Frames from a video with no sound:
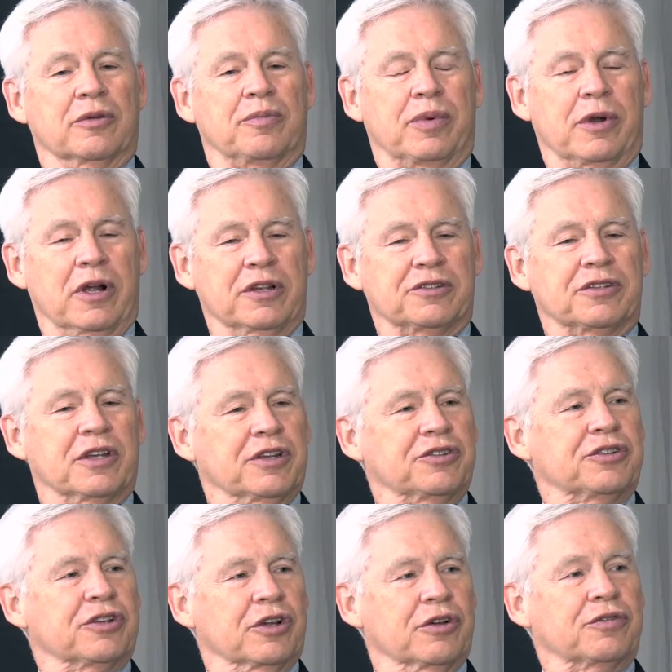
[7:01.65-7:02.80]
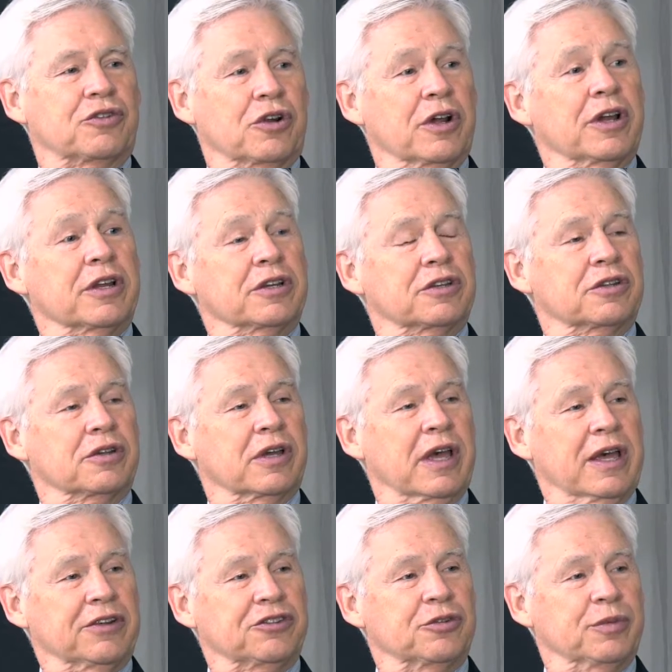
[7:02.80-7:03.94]
process of trying to
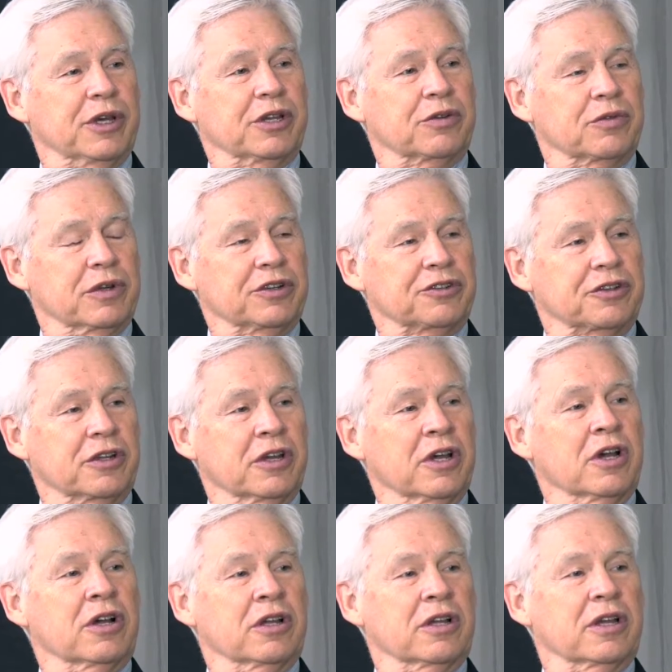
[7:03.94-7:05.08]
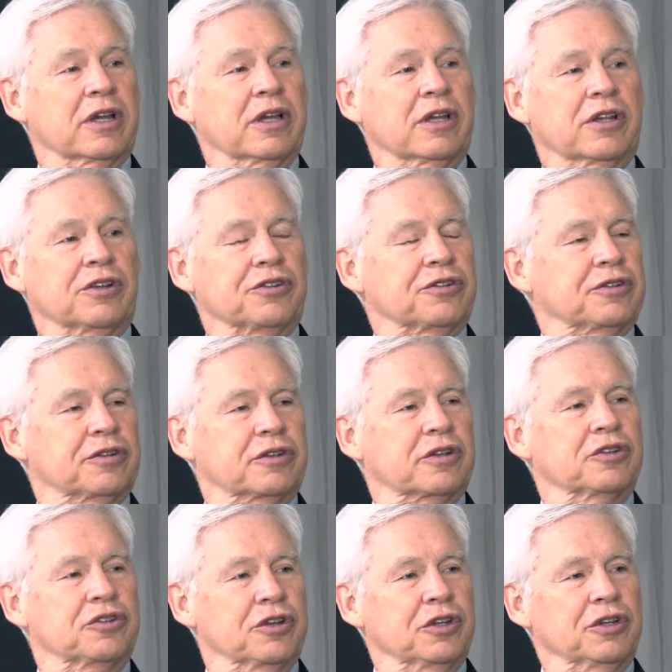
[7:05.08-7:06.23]
estimate risk is
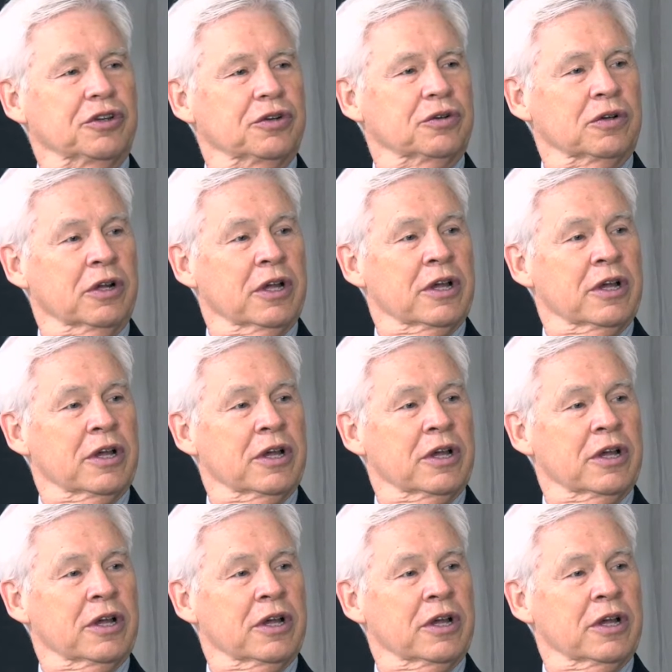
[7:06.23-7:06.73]
continual.